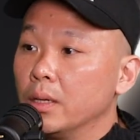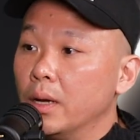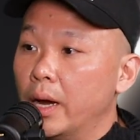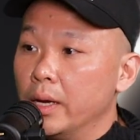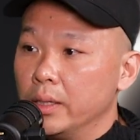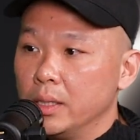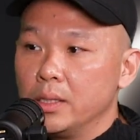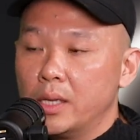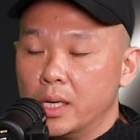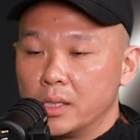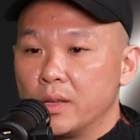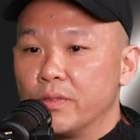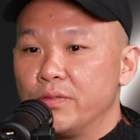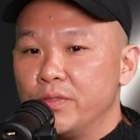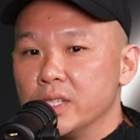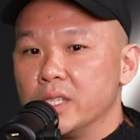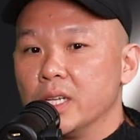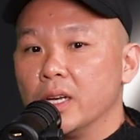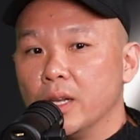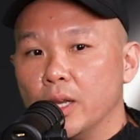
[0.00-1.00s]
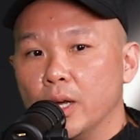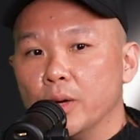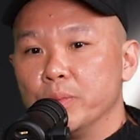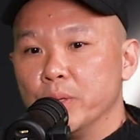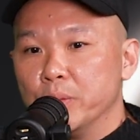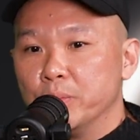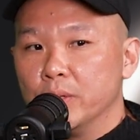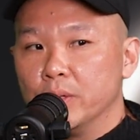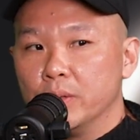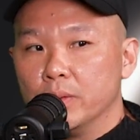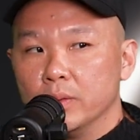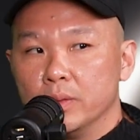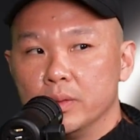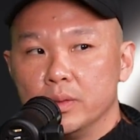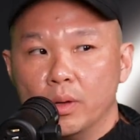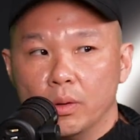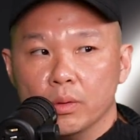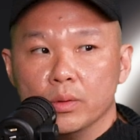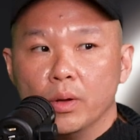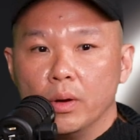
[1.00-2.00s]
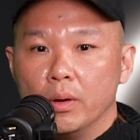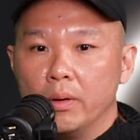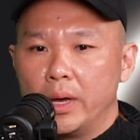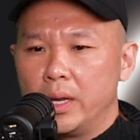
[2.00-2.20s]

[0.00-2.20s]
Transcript: I think that's the first thing a lot of people don't know.